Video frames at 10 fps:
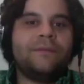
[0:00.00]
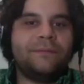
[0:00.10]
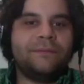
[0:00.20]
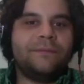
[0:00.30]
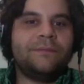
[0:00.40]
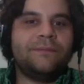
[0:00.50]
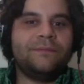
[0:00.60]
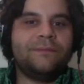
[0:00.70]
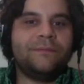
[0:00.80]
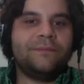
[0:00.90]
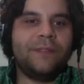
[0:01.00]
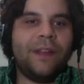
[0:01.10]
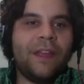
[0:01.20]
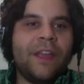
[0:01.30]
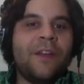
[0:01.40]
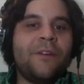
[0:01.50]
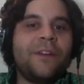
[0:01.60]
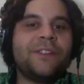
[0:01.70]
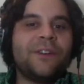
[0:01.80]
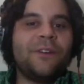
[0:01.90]
all right, real real
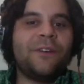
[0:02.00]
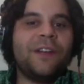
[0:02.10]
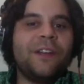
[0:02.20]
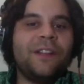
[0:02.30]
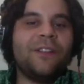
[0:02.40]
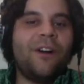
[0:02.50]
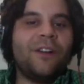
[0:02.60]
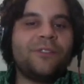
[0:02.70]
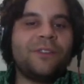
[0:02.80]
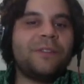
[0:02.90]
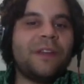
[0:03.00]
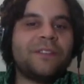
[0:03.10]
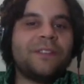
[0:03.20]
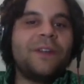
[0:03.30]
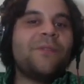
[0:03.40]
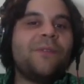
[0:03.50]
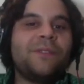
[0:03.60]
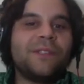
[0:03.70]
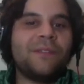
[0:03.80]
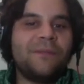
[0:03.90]
airing dirty laundry as literal
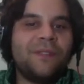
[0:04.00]
as it can